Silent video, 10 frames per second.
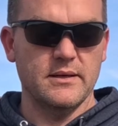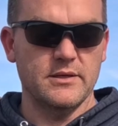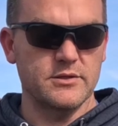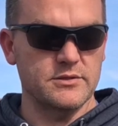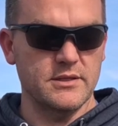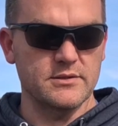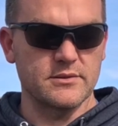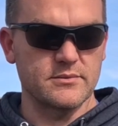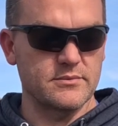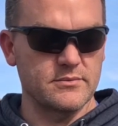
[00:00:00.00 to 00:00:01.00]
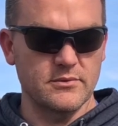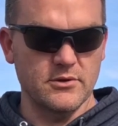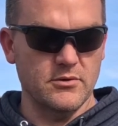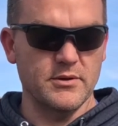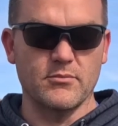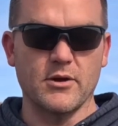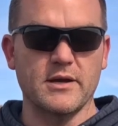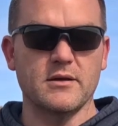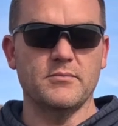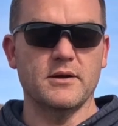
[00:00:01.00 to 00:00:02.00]
It just needs a little bit of
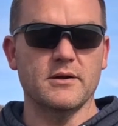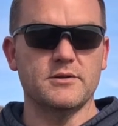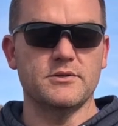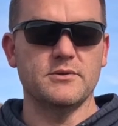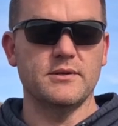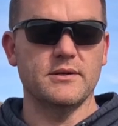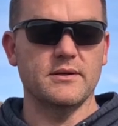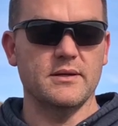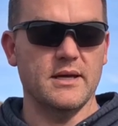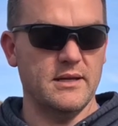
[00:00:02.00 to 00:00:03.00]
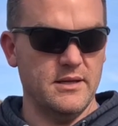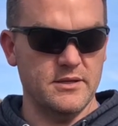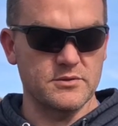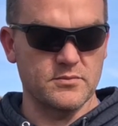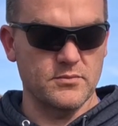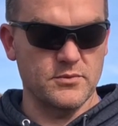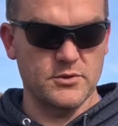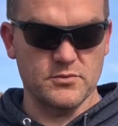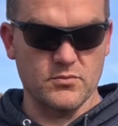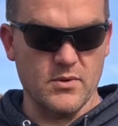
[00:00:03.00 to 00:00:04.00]
break-in period shooting, and it is
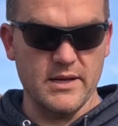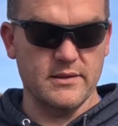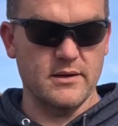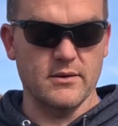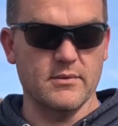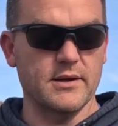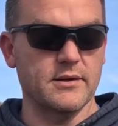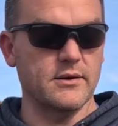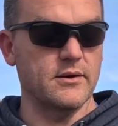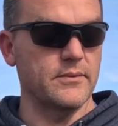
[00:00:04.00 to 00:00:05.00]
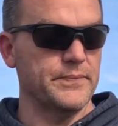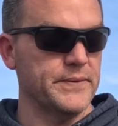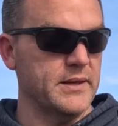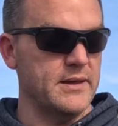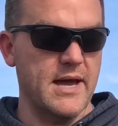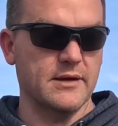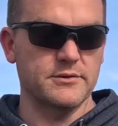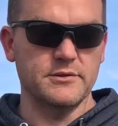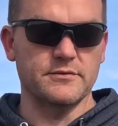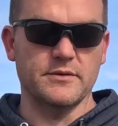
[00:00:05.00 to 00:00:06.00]
just right there and ready to go.
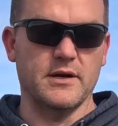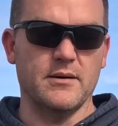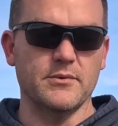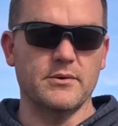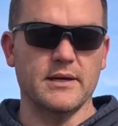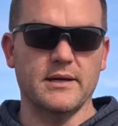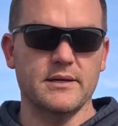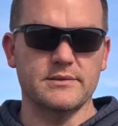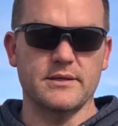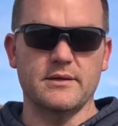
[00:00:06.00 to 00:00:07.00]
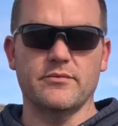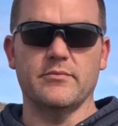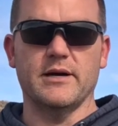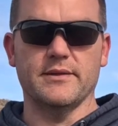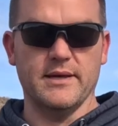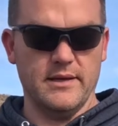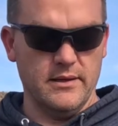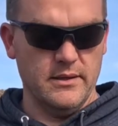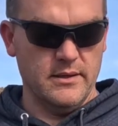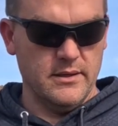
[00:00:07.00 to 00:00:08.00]
Accuracy is phenomenal. I can't say enough about that.
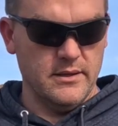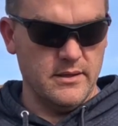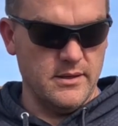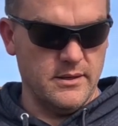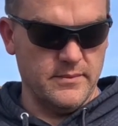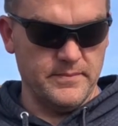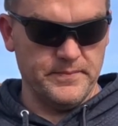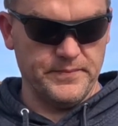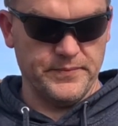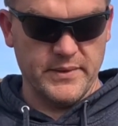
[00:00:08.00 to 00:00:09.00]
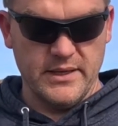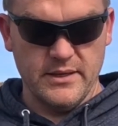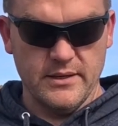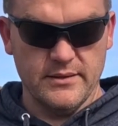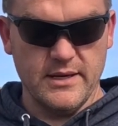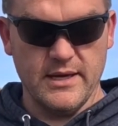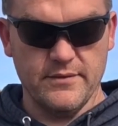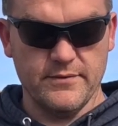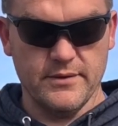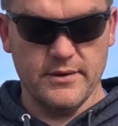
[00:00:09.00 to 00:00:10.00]
Um, they
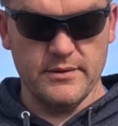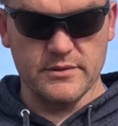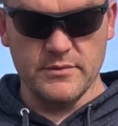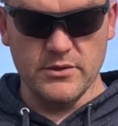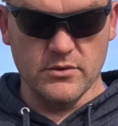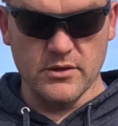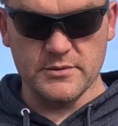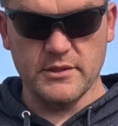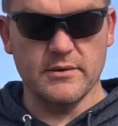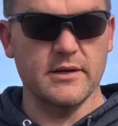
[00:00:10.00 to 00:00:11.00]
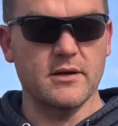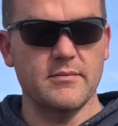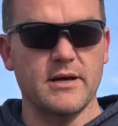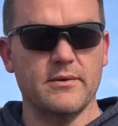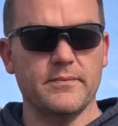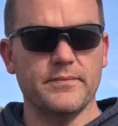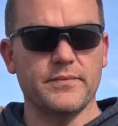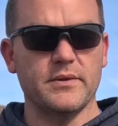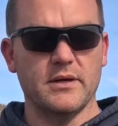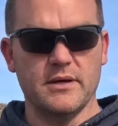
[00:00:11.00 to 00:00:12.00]
have uh, some Nill grips getting ready to come out.
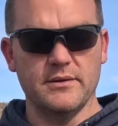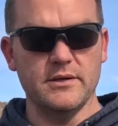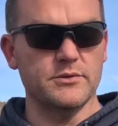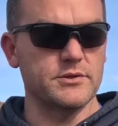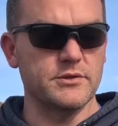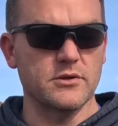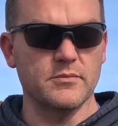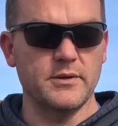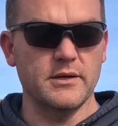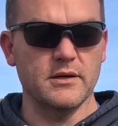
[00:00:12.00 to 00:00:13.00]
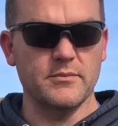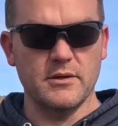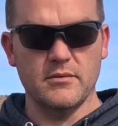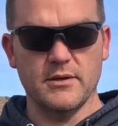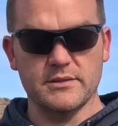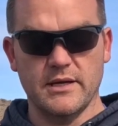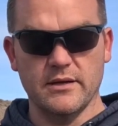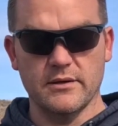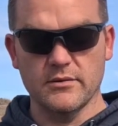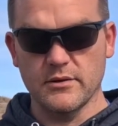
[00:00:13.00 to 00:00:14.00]
Uh, Nill's a European company that makes
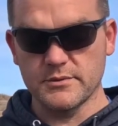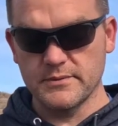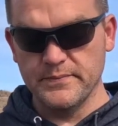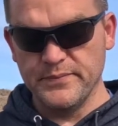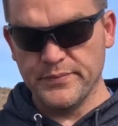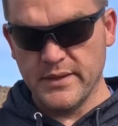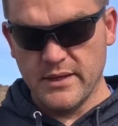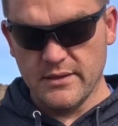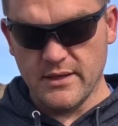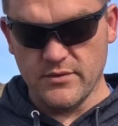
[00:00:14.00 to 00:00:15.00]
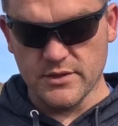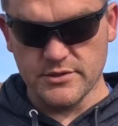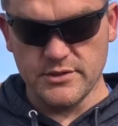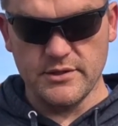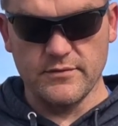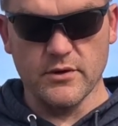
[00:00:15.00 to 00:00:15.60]
handgun grips. They have an extended